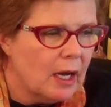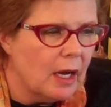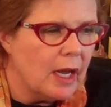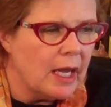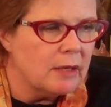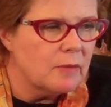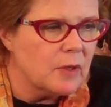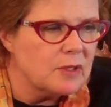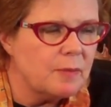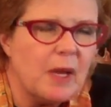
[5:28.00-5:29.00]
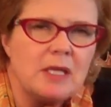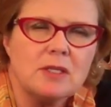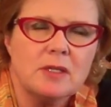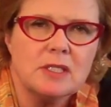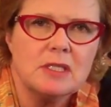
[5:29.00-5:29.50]
And it was
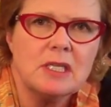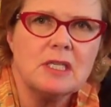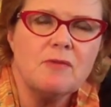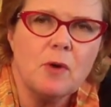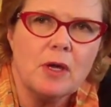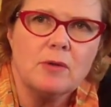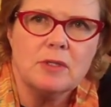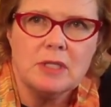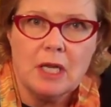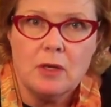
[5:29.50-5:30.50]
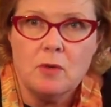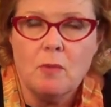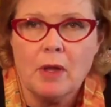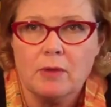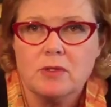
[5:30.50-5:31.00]
based on 6,410 new
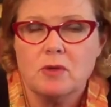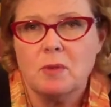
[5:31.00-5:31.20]
mothers.